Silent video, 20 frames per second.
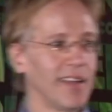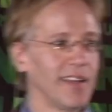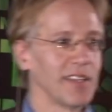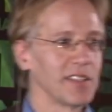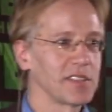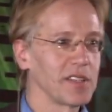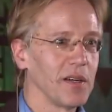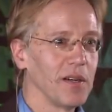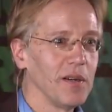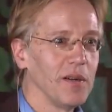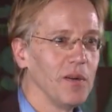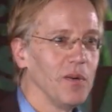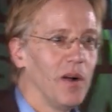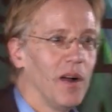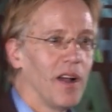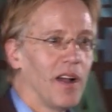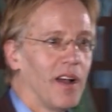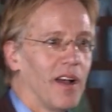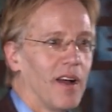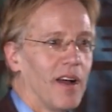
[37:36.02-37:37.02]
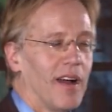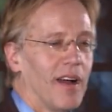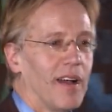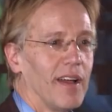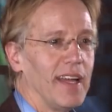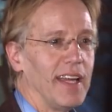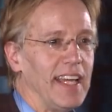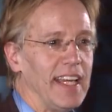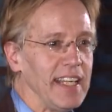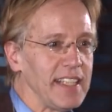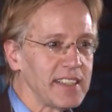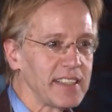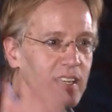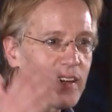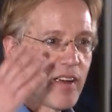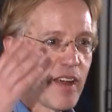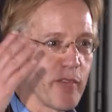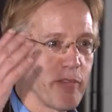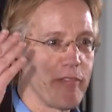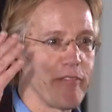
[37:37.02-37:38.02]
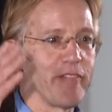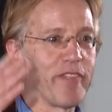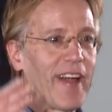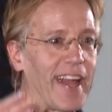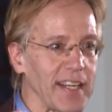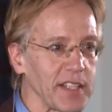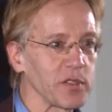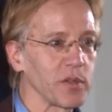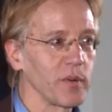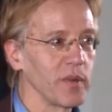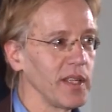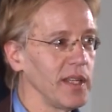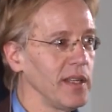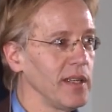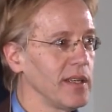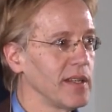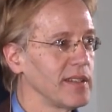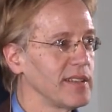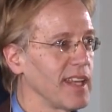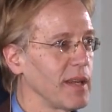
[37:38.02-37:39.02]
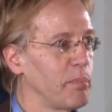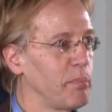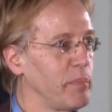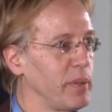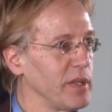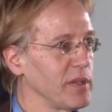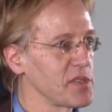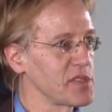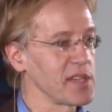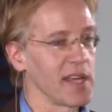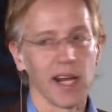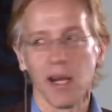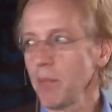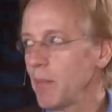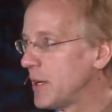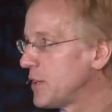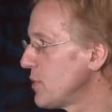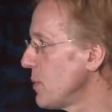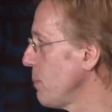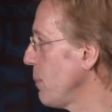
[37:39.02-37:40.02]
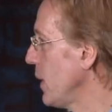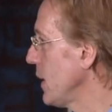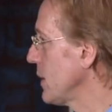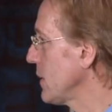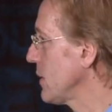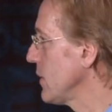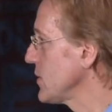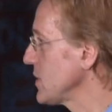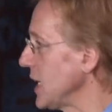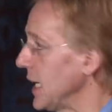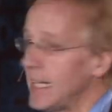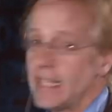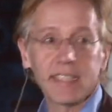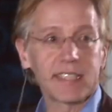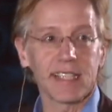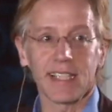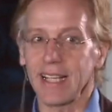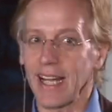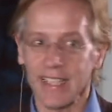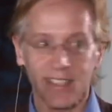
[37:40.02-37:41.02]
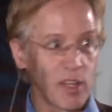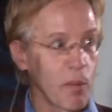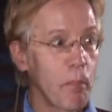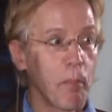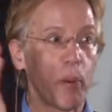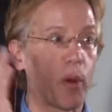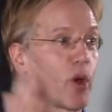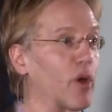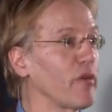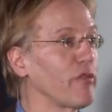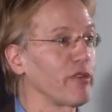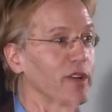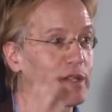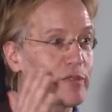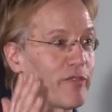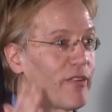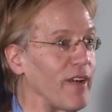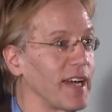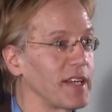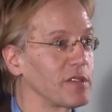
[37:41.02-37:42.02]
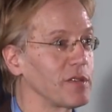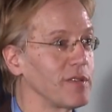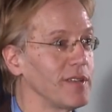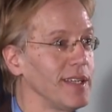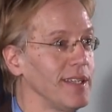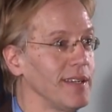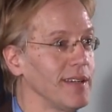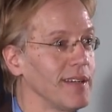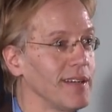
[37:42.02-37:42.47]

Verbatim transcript: So, is there a factory that builds elementary particles? And is it like the perfect factory?